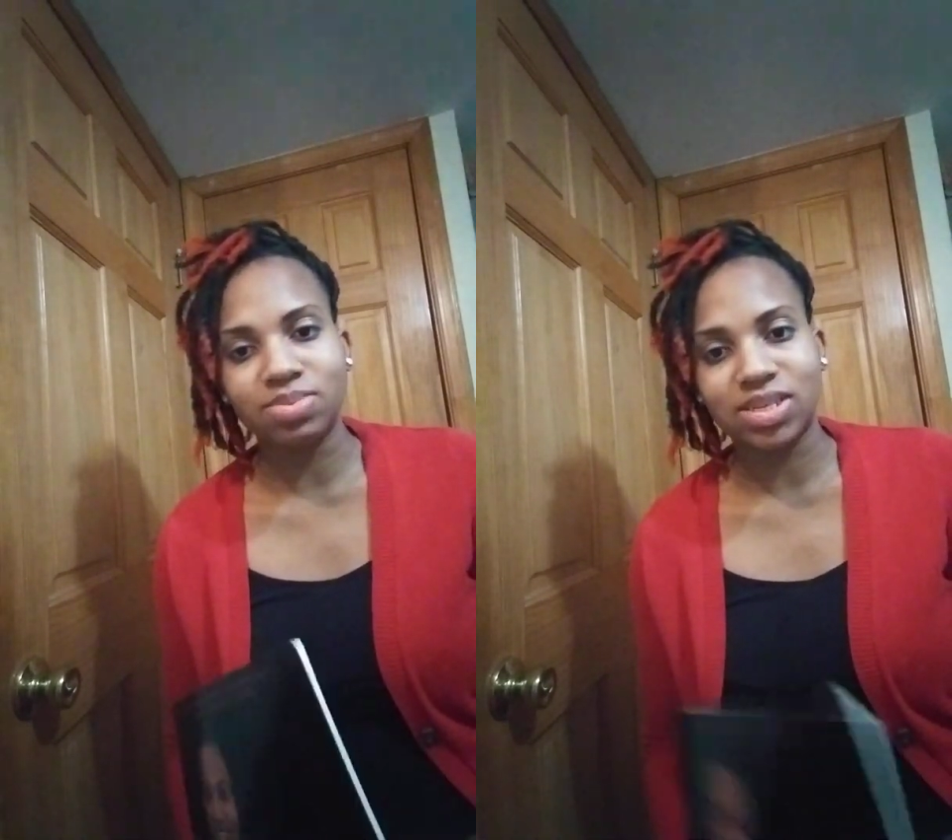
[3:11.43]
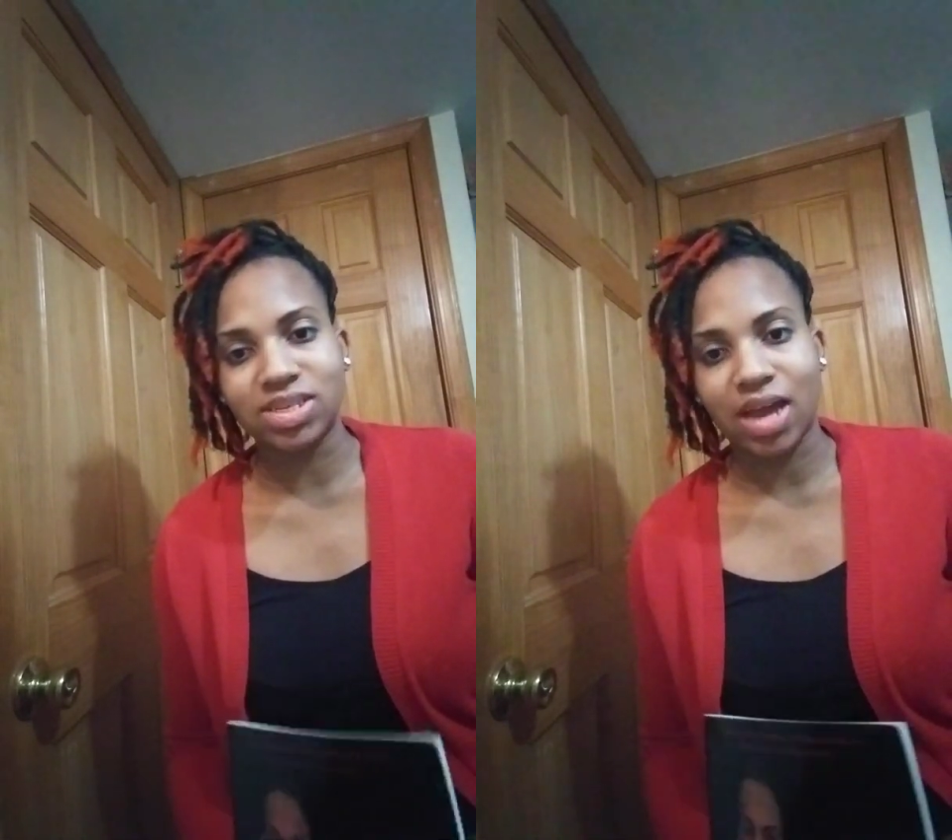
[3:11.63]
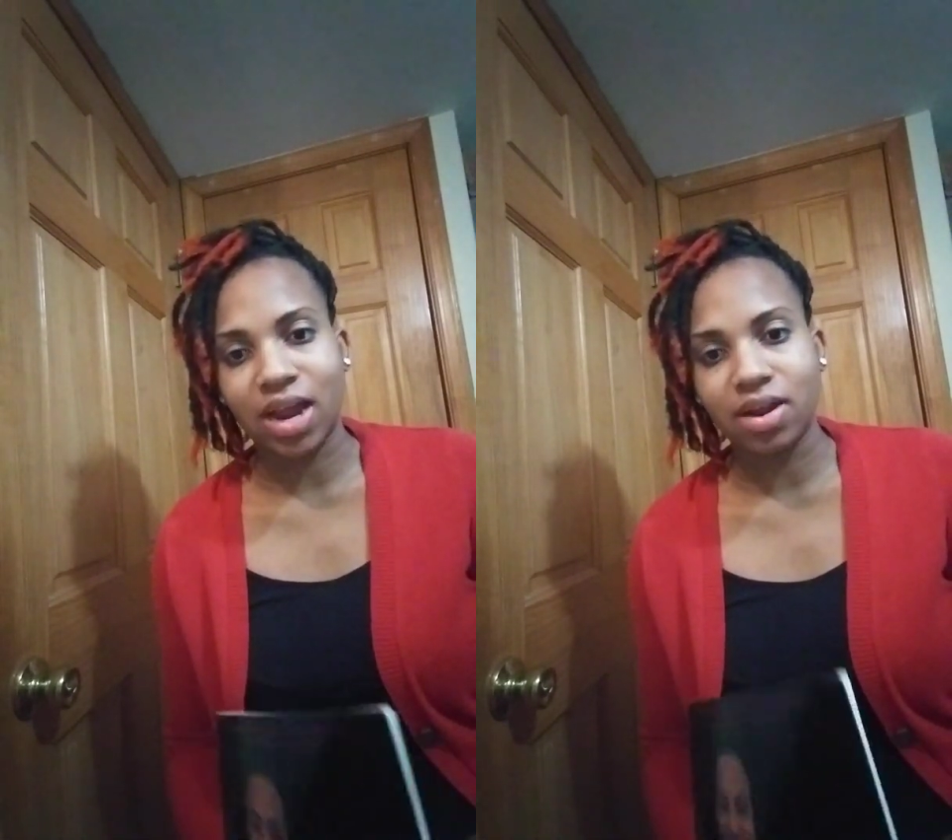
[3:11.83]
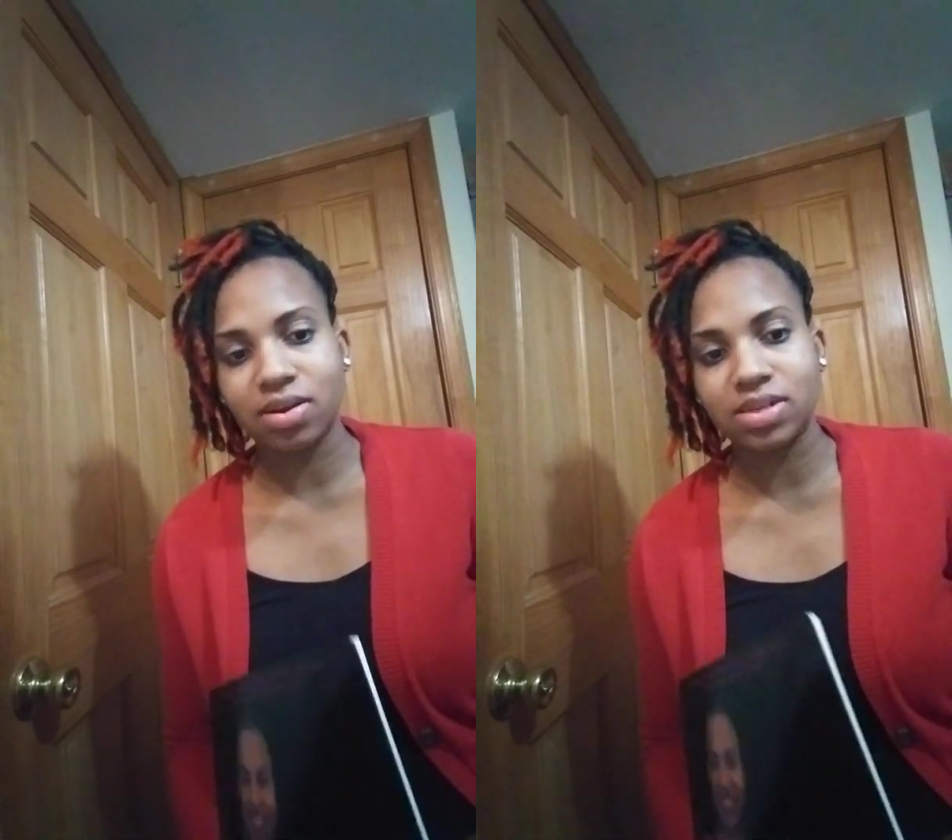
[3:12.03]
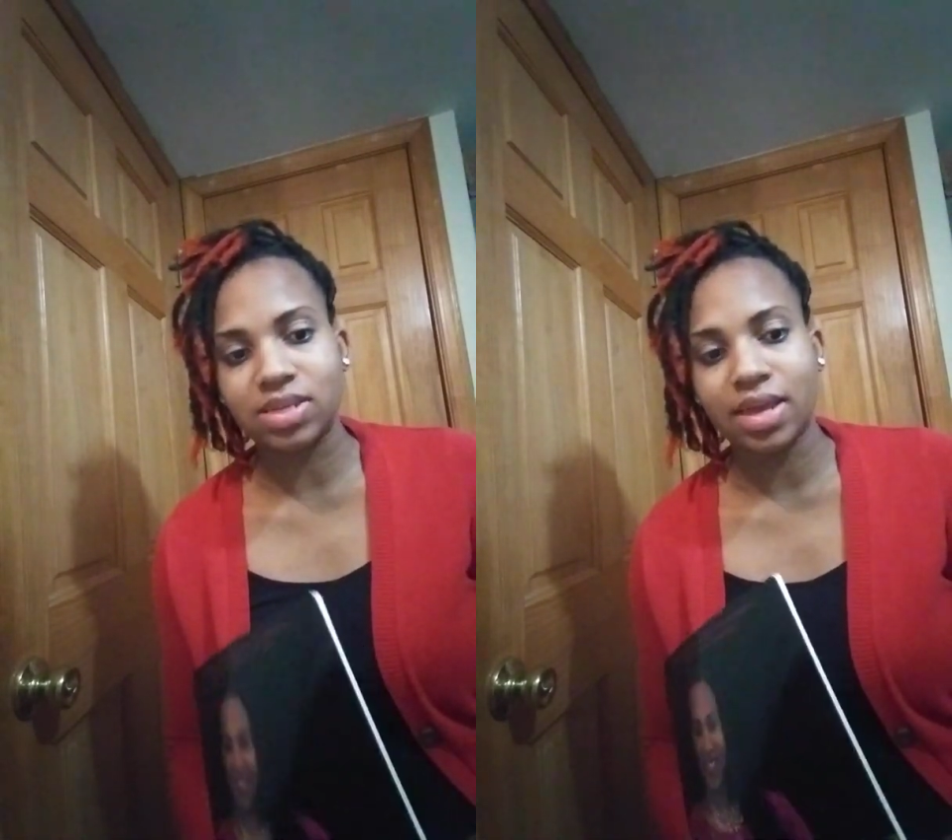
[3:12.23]

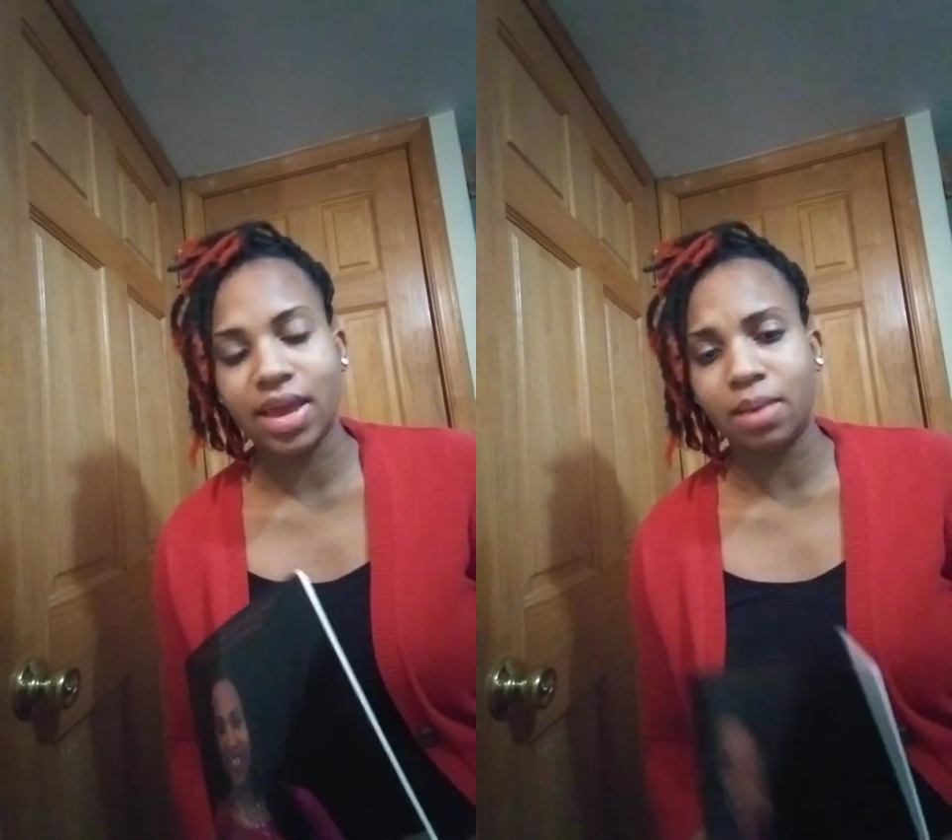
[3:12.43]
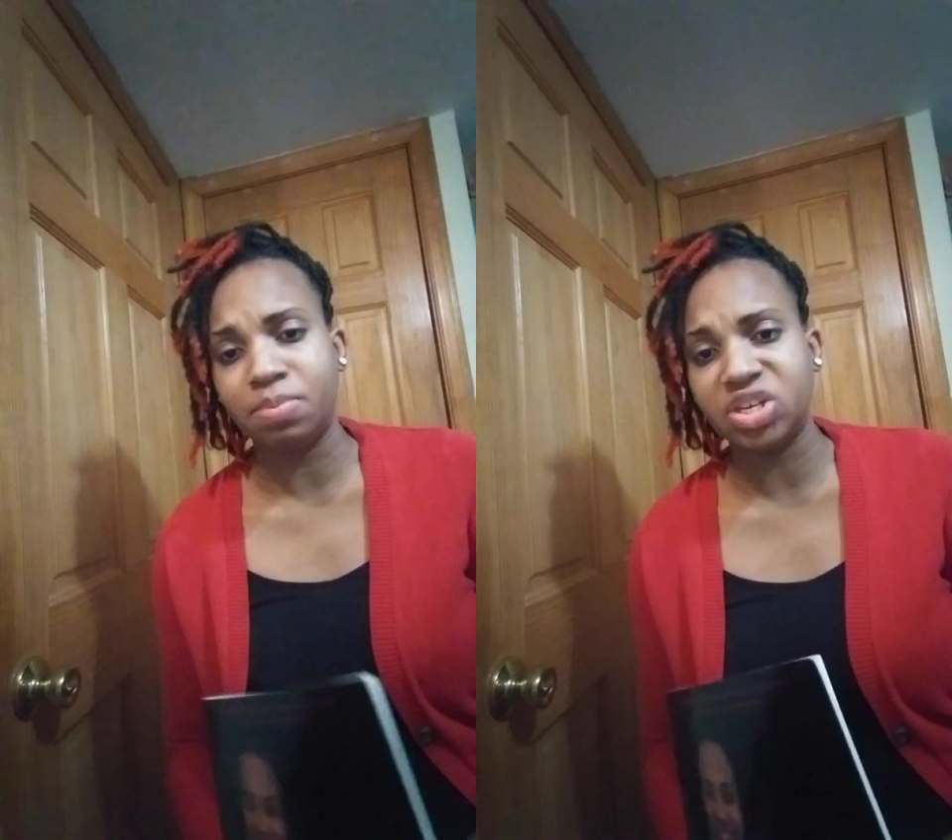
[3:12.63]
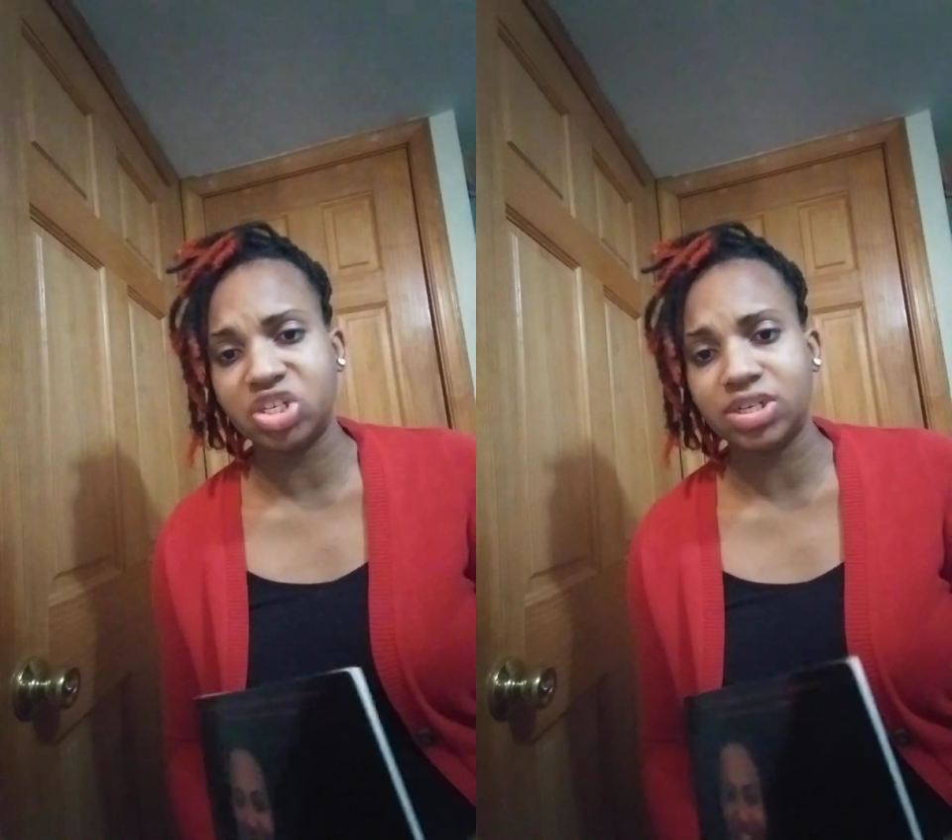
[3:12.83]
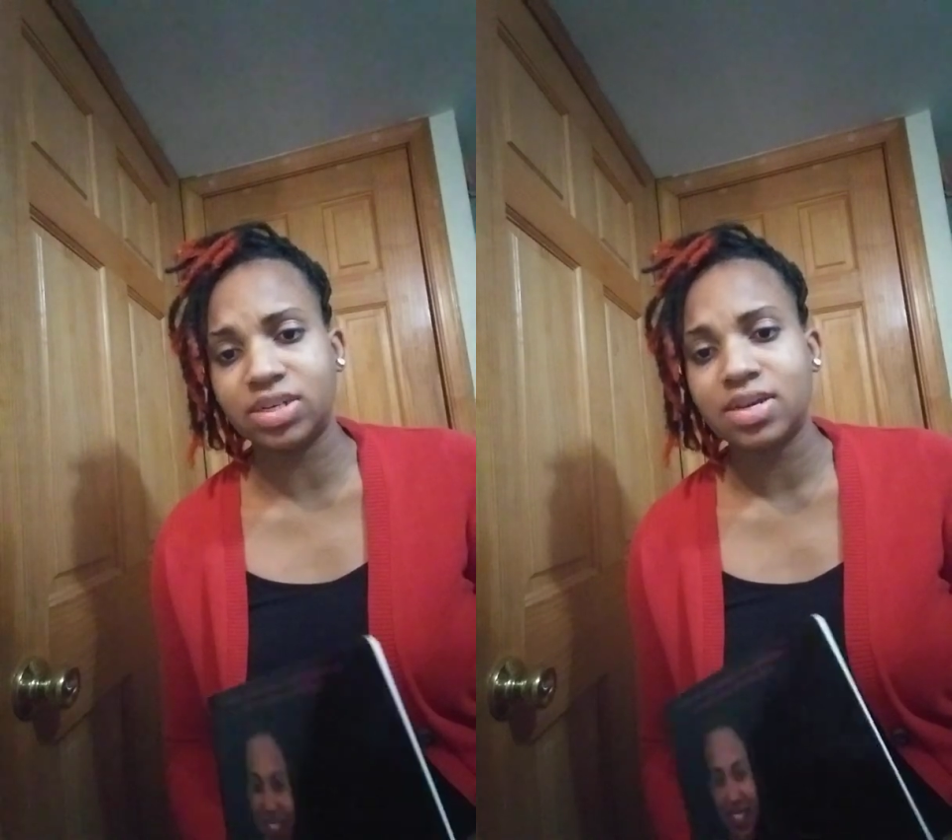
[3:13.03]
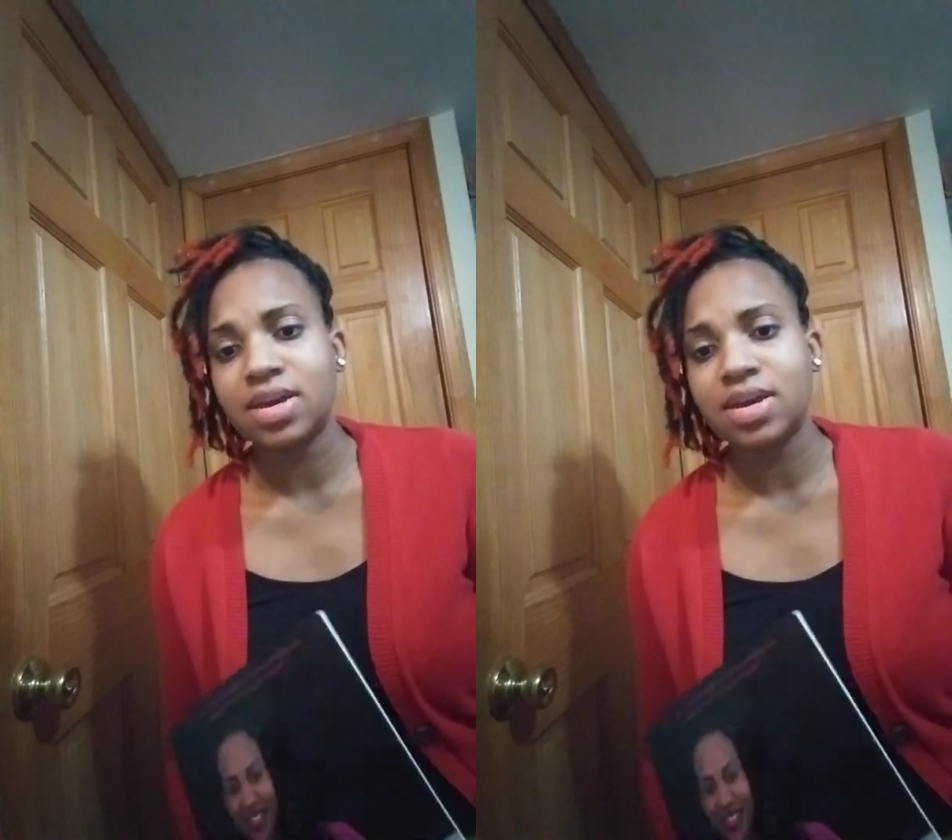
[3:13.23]
desires, ambition.